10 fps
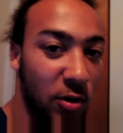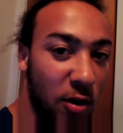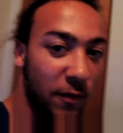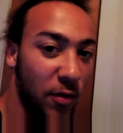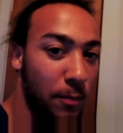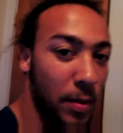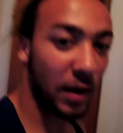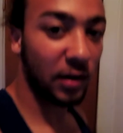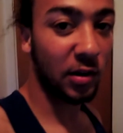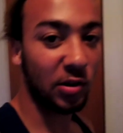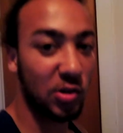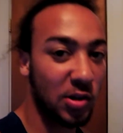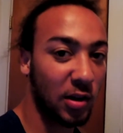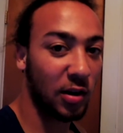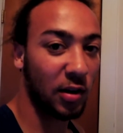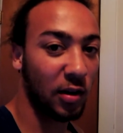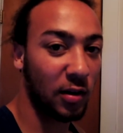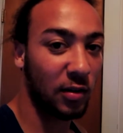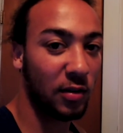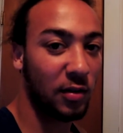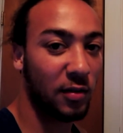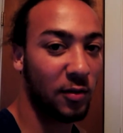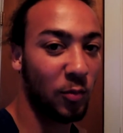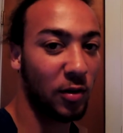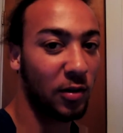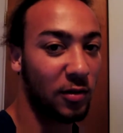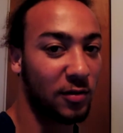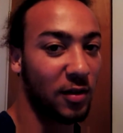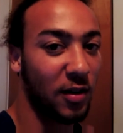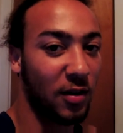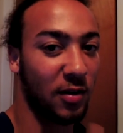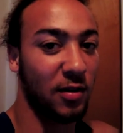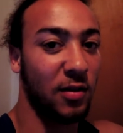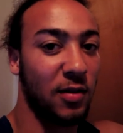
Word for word: took off the bandage, and this is what it looks like.